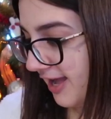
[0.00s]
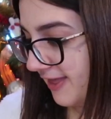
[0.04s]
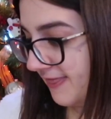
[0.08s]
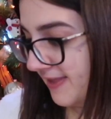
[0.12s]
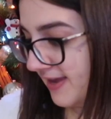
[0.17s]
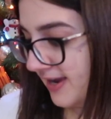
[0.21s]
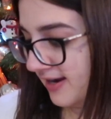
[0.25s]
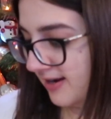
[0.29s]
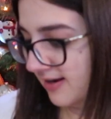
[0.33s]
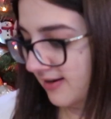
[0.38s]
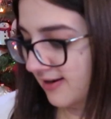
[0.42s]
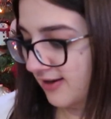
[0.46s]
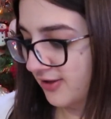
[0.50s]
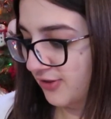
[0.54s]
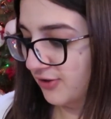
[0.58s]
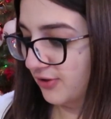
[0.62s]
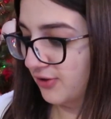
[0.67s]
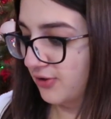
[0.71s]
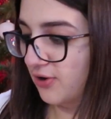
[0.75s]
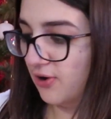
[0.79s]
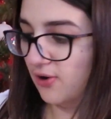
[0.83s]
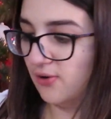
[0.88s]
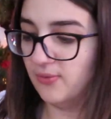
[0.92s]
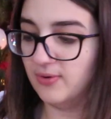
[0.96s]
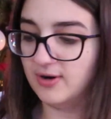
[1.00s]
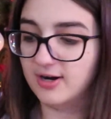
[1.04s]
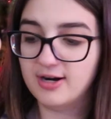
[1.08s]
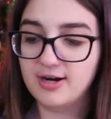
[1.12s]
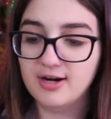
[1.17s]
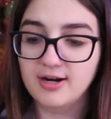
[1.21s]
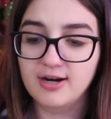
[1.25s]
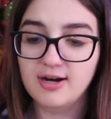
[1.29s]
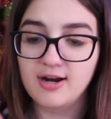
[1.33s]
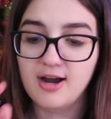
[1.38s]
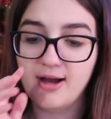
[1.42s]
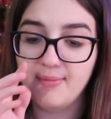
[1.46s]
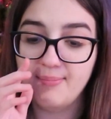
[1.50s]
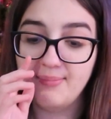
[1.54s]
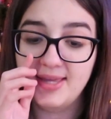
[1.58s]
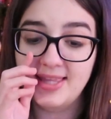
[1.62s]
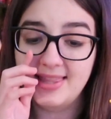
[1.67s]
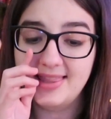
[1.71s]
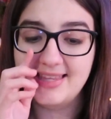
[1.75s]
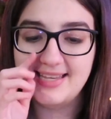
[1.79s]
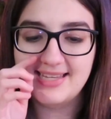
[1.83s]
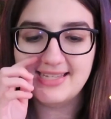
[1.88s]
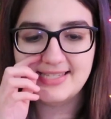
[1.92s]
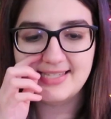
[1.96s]
And then another coworker got me
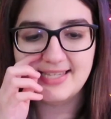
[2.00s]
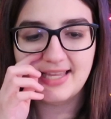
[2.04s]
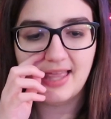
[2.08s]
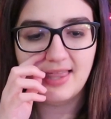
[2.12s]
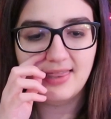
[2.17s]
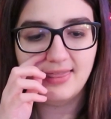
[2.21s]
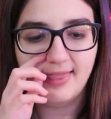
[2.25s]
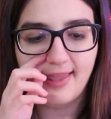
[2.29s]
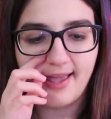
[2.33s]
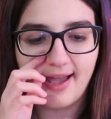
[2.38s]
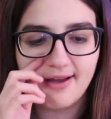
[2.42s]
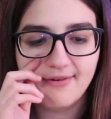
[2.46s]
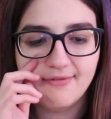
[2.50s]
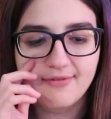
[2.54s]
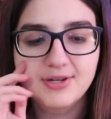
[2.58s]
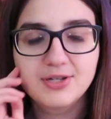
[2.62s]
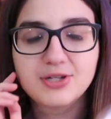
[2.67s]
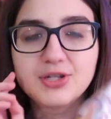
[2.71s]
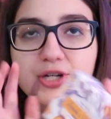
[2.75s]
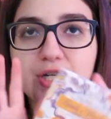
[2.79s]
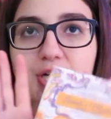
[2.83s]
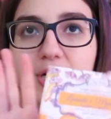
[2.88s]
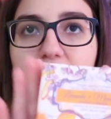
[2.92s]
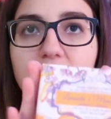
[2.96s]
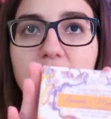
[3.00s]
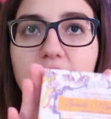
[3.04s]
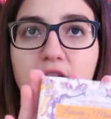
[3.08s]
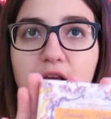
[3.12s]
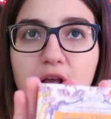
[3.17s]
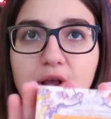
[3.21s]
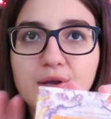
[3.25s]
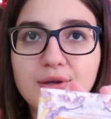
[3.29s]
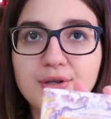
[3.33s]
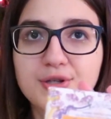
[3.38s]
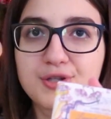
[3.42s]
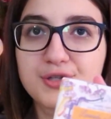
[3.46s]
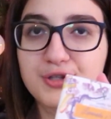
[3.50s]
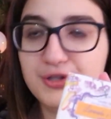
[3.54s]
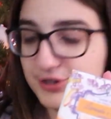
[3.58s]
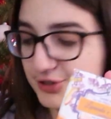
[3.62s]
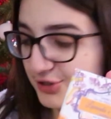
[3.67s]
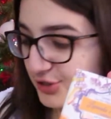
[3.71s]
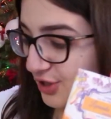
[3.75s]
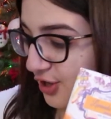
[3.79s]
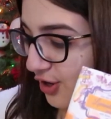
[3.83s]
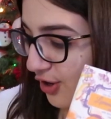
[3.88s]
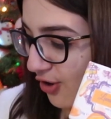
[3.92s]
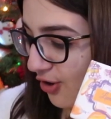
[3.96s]
this lavender
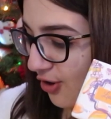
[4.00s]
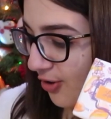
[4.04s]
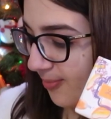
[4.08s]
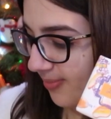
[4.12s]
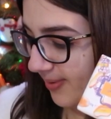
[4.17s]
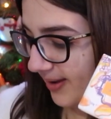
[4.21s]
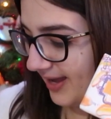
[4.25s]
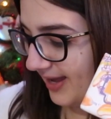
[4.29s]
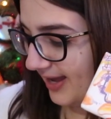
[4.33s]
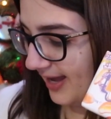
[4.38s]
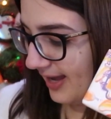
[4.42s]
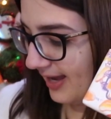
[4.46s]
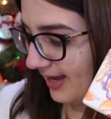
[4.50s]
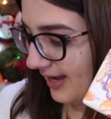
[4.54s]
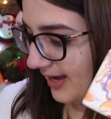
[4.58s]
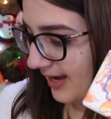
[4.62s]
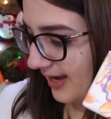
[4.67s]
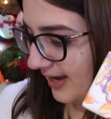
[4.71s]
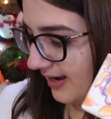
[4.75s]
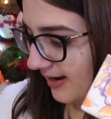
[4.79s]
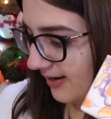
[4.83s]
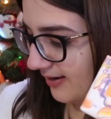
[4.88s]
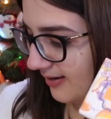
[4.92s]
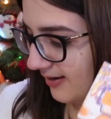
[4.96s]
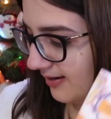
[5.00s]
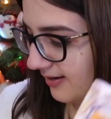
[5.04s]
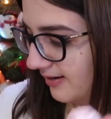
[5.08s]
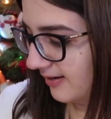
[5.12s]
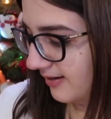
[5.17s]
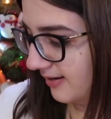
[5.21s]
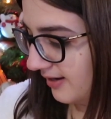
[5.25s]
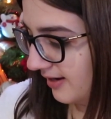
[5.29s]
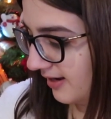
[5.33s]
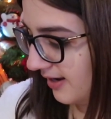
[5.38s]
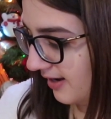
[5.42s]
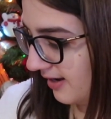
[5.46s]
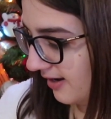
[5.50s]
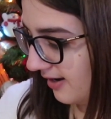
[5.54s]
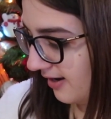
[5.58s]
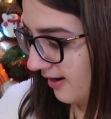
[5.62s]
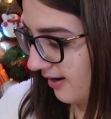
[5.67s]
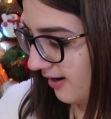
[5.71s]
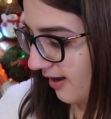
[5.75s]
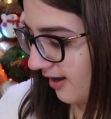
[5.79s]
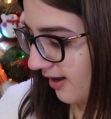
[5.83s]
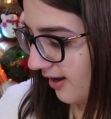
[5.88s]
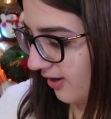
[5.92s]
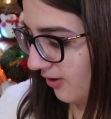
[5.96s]
soap, and
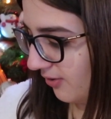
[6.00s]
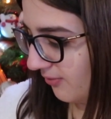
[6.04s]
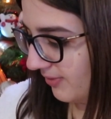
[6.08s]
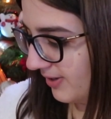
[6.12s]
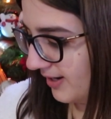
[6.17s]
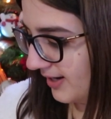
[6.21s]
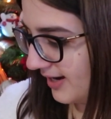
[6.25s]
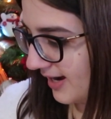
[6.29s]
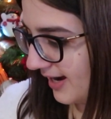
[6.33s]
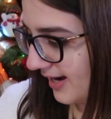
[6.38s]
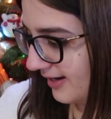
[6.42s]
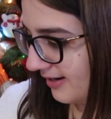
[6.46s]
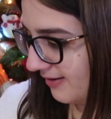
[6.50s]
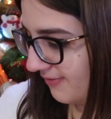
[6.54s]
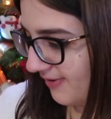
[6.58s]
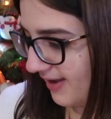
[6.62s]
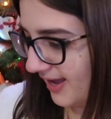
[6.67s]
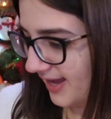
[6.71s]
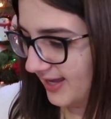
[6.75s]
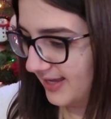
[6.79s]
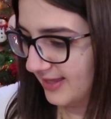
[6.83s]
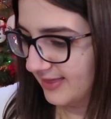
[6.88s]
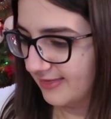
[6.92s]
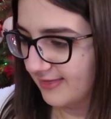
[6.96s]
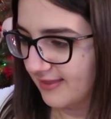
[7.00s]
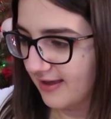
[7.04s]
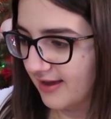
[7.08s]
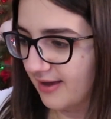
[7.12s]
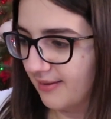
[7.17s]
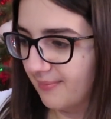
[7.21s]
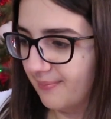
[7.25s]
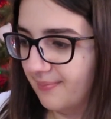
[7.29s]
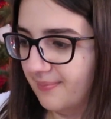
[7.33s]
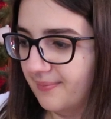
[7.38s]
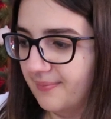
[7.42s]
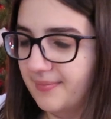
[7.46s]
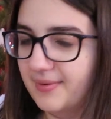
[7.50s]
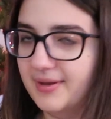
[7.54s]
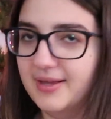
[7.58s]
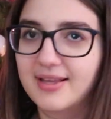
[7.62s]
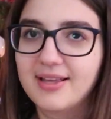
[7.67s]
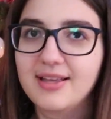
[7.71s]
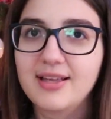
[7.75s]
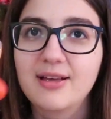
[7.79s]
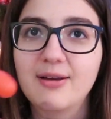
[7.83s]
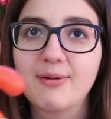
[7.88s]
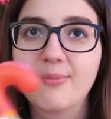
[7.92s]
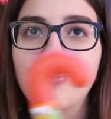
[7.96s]
I already kind of ate them,
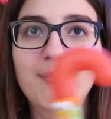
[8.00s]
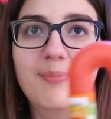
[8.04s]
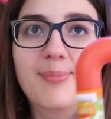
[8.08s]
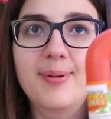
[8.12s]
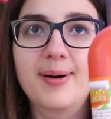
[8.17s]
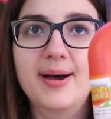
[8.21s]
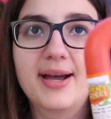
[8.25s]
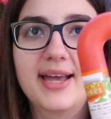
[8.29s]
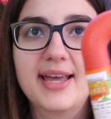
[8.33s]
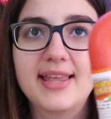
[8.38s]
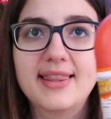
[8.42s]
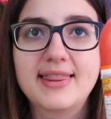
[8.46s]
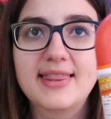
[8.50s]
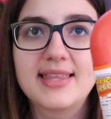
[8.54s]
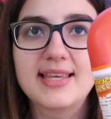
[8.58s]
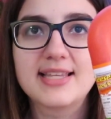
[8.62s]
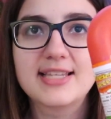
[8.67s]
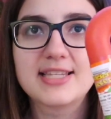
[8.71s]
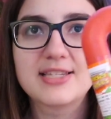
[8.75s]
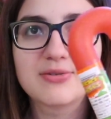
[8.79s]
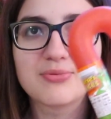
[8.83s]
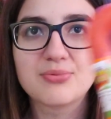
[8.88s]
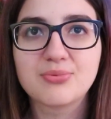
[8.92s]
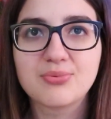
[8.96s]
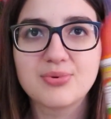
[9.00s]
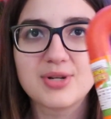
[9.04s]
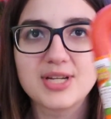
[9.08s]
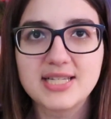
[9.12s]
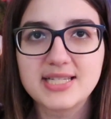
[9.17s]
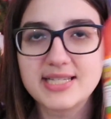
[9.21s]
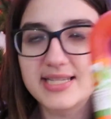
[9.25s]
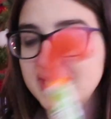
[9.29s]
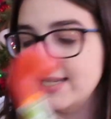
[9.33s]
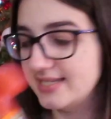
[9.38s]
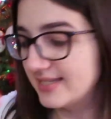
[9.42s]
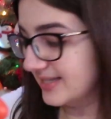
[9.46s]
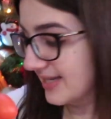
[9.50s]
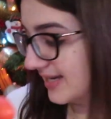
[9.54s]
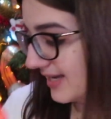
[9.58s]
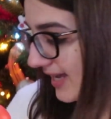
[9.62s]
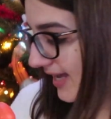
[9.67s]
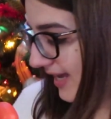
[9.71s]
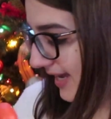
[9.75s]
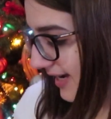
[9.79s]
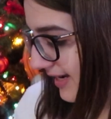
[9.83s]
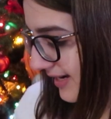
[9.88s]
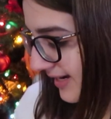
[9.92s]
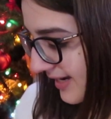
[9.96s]
but this Reese's
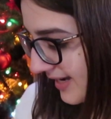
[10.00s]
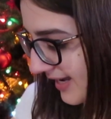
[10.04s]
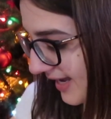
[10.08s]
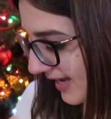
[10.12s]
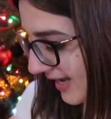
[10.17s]
candy